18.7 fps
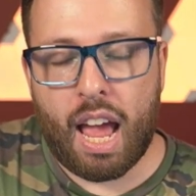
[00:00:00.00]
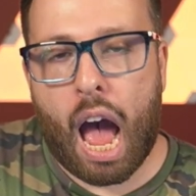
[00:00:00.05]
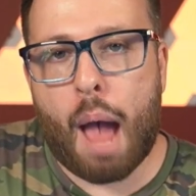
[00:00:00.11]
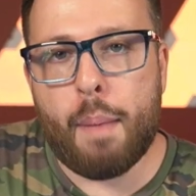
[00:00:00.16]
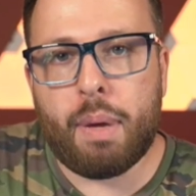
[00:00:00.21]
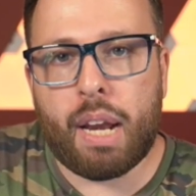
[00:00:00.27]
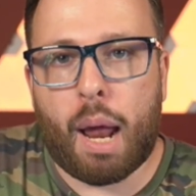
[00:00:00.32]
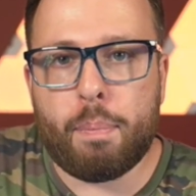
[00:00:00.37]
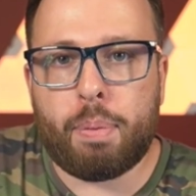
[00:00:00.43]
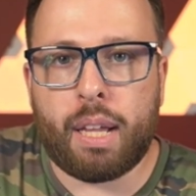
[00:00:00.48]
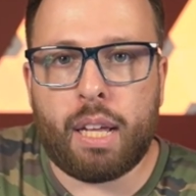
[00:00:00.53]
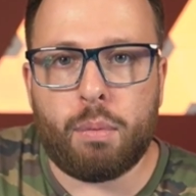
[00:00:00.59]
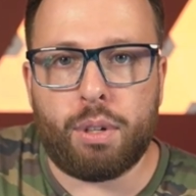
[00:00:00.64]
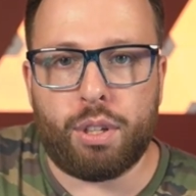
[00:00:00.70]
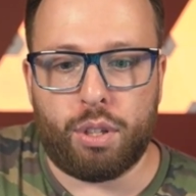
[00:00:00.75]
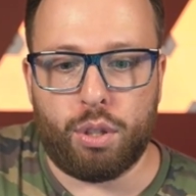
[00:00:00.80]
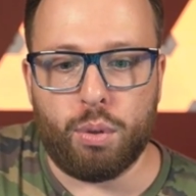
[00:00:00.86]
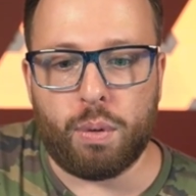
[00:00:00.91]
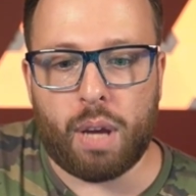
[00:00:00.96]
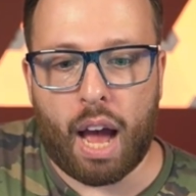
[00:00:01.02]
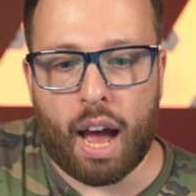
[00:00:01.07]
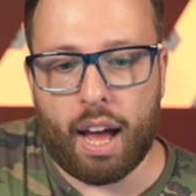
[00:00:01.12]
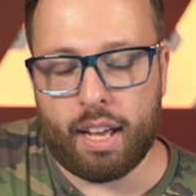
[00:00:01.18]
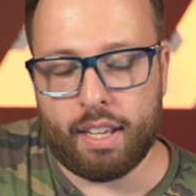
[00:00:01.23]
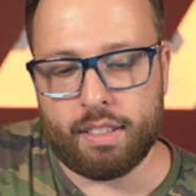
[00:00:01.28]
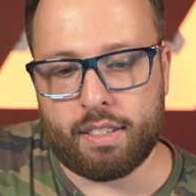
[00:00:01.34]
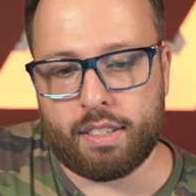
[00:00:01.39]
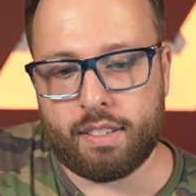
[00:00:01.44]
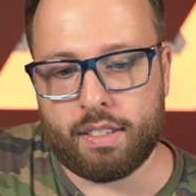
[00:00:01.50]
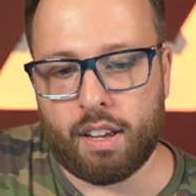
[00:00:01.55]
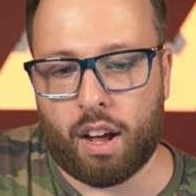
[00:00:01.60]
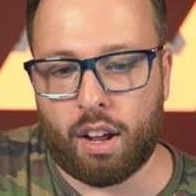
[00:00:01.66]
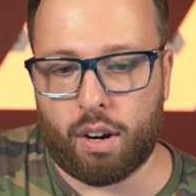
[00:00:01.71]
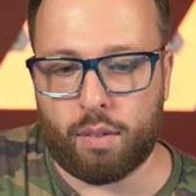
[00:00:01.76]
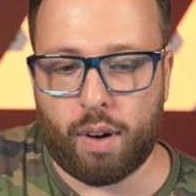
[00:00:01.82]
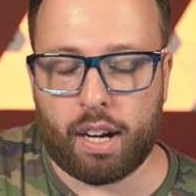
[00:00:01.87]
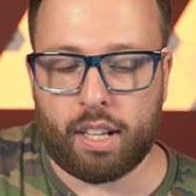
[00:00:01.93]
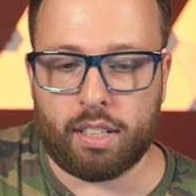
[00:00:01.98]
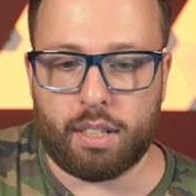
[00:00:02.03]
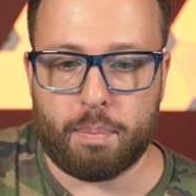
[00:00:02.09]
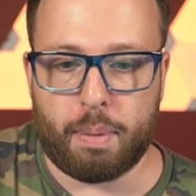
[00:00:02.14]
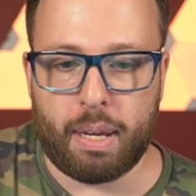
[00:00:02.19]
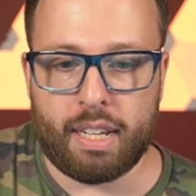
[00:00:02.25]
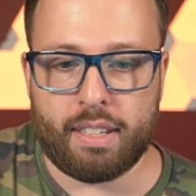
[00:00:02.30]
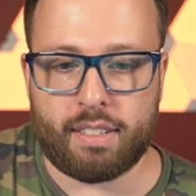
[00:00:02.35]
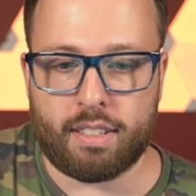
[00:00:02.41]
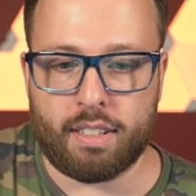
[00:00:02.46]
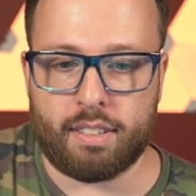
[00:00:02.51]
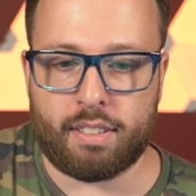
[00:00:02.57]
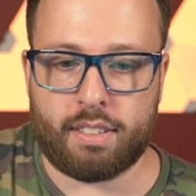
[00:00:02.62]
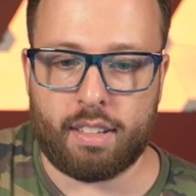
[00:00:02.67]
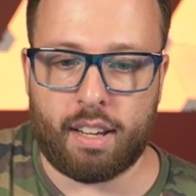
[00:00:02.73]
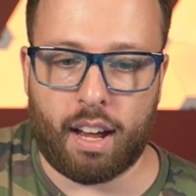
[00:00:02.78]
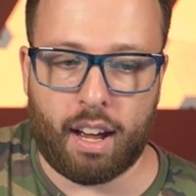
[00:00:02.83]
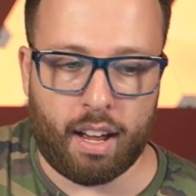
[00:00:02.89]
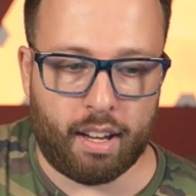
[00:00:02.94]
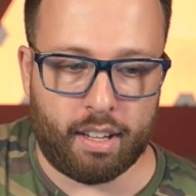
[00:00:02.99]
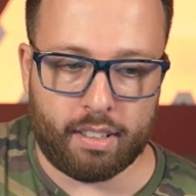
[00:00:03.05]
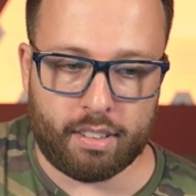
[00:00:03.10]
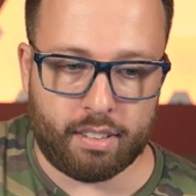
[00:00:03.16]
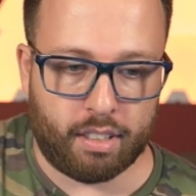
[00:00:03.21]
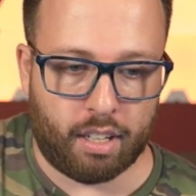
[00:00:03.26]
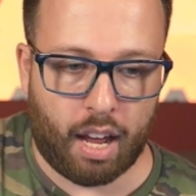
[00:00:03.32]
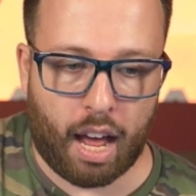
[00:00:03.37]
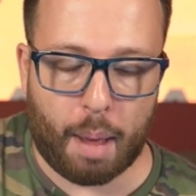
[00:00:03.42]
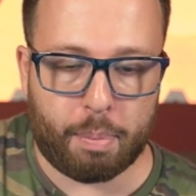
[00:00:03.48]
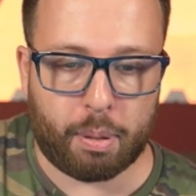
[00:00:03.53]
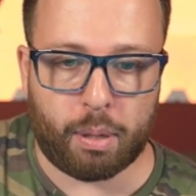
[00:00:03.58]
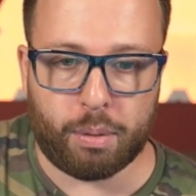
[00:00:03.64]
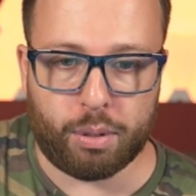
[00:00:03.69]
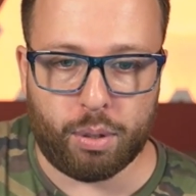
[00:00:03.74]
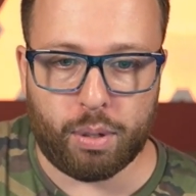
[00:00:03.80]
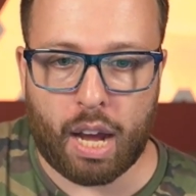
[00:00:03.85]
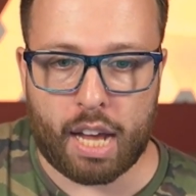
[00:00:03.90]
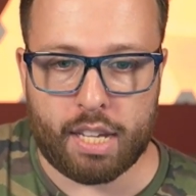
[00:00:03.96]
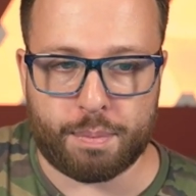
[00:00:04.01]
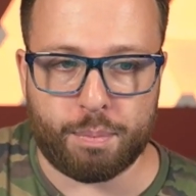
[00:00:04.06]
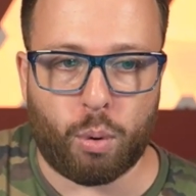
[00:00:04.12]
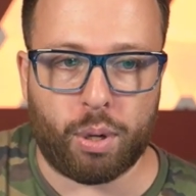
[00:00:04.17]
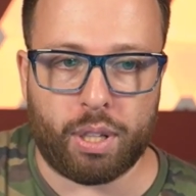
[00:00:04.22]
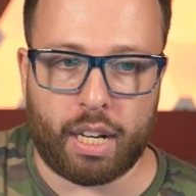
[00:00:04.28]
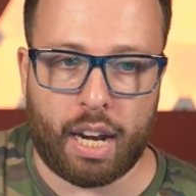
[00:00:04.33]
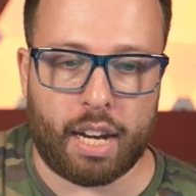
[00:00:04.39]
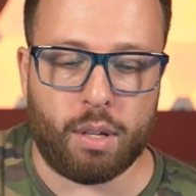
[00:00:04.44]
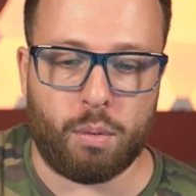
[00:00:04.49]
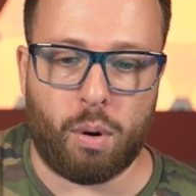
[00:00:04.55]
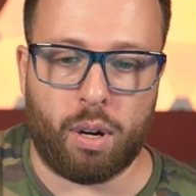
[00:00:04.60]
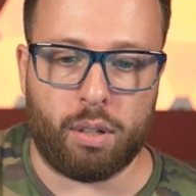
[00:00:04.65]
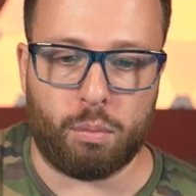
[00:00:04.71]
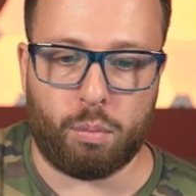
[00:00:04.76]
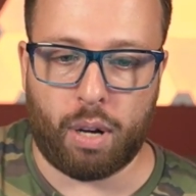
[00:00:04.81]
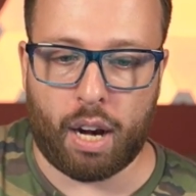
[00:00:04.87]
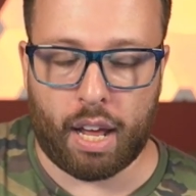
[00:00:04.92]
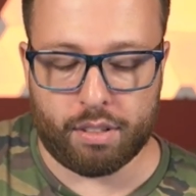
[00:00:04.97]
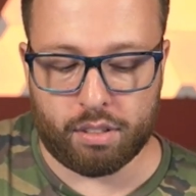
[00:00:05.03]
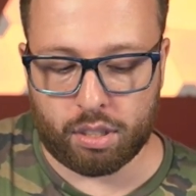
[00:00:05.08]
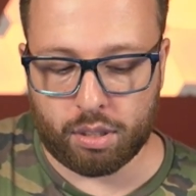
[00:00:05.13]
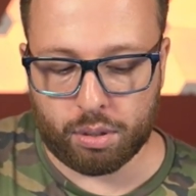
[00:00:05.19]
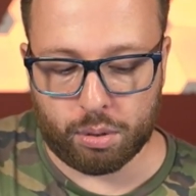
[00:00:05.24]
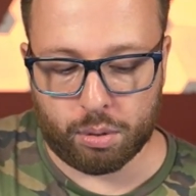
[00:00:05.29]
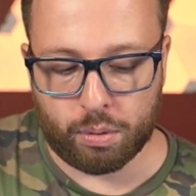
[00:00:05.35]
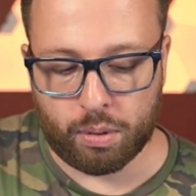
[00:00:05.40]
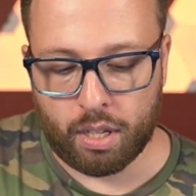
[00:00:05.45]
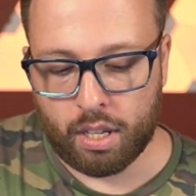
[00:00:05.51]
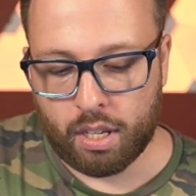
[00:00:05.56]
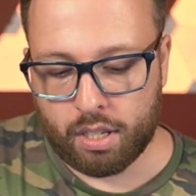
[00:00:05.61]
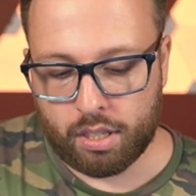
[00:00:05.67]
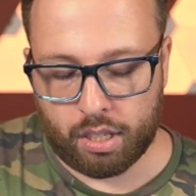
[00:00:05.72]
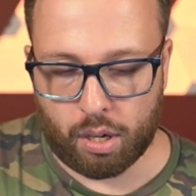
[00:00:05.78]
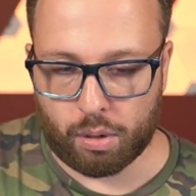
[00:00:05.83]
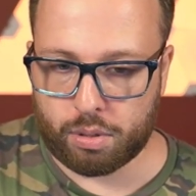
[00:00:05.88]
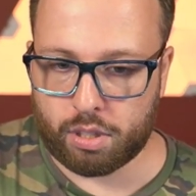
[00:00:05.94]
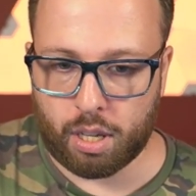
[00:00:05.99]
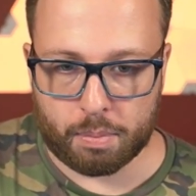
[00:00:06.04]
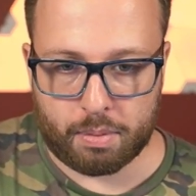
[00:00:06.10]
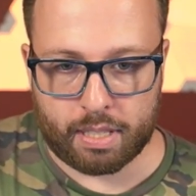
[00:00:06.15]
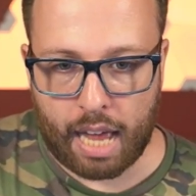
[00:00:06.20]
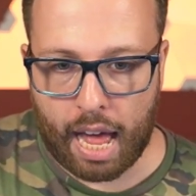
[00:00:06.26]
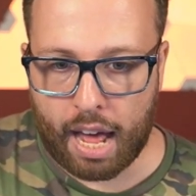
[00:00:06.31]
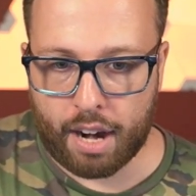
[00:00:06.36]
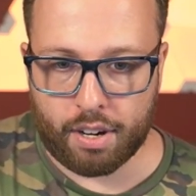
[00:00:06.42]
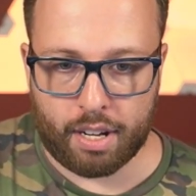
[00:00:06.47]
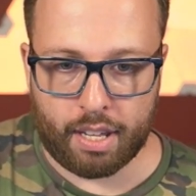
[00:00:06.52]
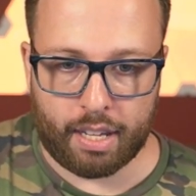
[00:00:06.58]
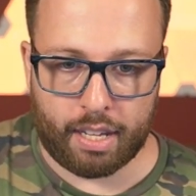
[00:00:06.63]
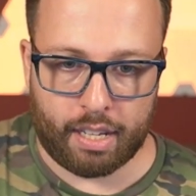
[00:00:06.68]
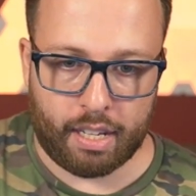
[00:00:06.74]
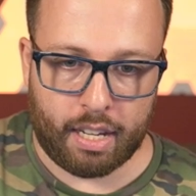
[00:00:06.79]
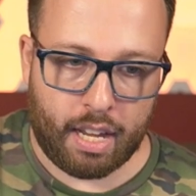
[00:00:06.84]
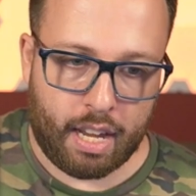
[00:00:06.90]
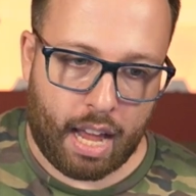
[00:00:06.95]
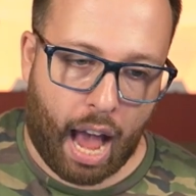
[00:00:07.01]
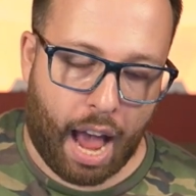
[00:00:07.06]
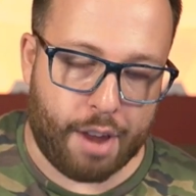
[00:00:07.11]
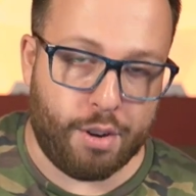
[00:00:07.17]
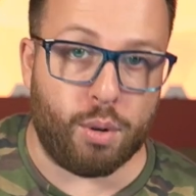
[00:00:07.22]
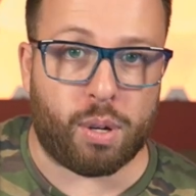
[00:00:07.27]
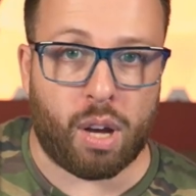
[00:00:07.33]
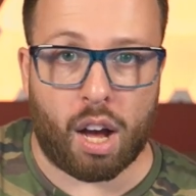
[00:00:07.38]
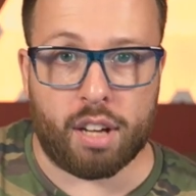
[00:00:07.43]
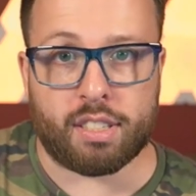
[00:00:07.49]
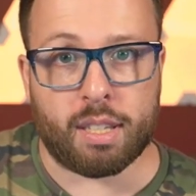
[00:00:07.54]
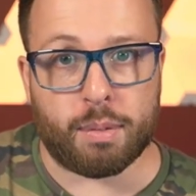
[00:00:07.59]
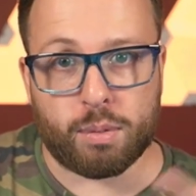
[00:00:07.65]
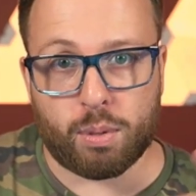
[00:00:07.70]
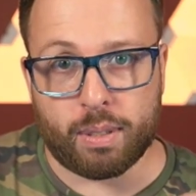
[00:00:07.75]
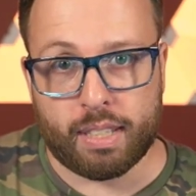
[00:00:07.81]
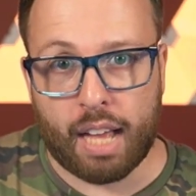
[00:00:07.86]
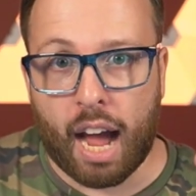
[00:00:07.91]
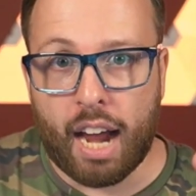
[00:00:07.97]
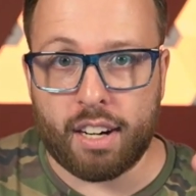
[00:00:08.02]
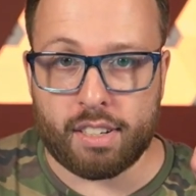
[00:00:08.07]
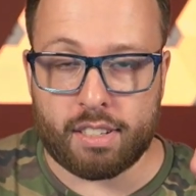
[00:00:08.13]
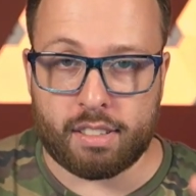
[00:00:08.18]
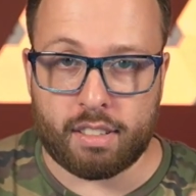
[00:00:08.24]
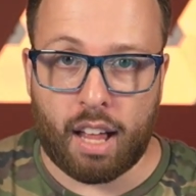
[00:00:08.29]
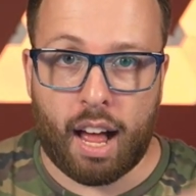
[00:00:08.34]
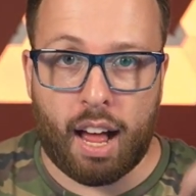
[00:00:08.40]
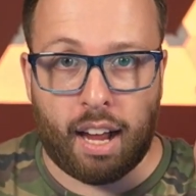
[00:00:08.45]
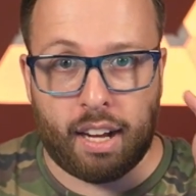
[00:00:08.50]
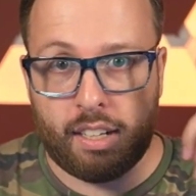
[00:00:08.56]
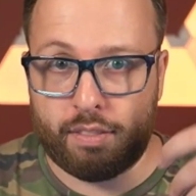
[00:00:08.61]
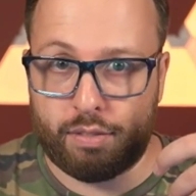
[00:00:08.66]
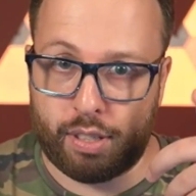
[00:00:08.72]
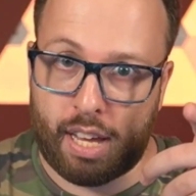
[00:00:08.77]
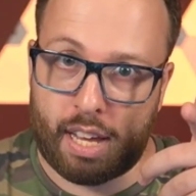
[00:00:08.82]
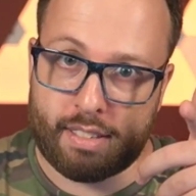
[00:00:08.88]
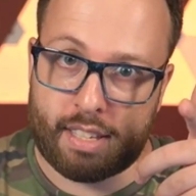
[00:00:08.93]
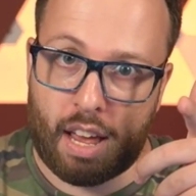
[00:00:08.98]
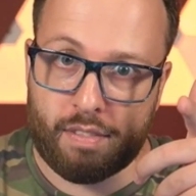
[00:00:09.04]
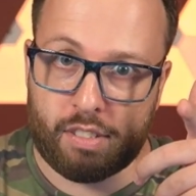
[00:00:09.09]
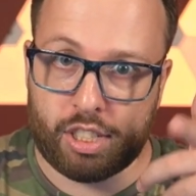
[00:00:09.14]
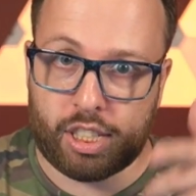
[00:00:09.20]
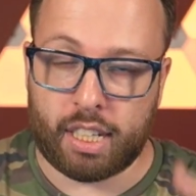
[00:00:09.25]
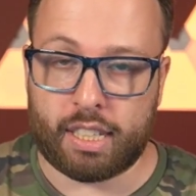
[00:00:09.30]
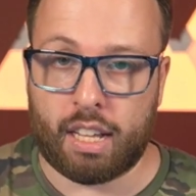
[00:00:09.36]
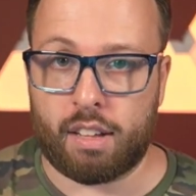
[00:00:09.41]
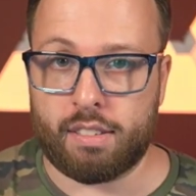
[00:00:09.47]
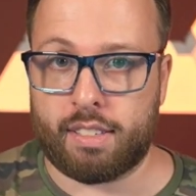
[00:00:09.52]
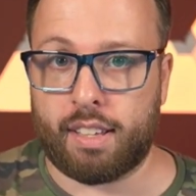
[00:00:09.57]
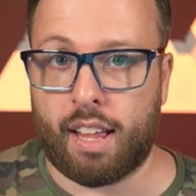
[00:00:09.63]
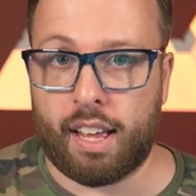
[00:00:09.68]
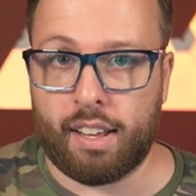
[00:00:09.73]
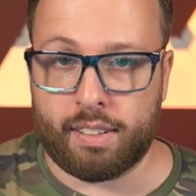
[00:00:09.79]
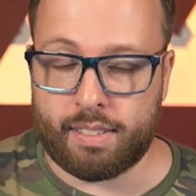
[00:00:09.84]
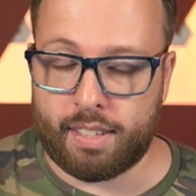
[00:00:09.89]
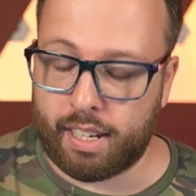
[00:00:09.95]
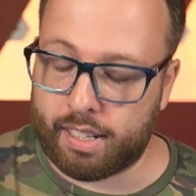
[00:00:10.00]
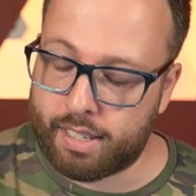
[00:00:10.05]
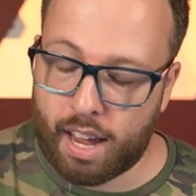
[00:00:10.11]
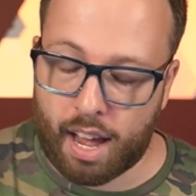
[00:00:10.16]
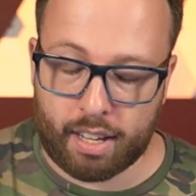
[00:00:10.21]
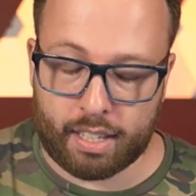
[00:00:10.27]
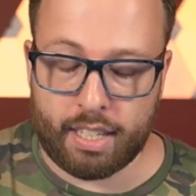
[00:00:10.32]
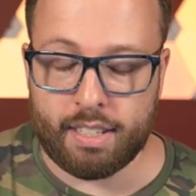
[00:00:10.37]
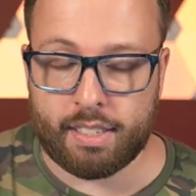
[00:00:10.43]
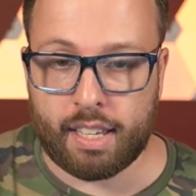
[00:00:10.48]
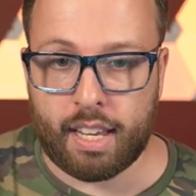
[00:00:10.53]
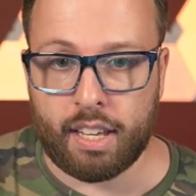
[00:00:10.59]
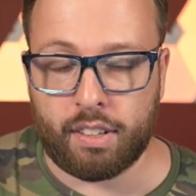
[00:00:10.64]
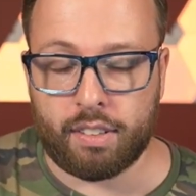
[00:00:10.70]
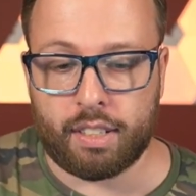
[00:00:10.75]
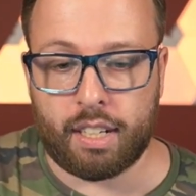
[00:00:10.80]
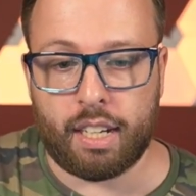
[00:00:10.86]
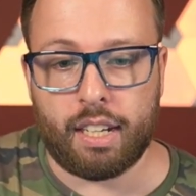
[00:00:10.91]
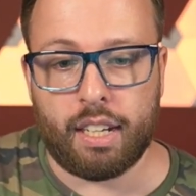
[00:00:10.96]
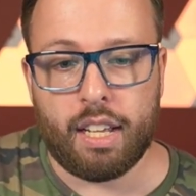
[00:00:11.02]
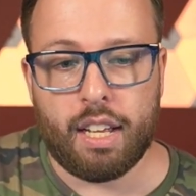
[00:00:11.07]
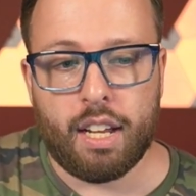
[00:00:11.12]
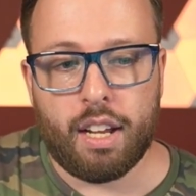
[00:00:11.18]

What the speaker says: I mean, I play with you guys on a regular basis. I play with you guys more than anyone when I do, you know, Sub Saturday. I do customs with Dire Sly. If you guys haven't checked out Sly on TikTok, he's killing it.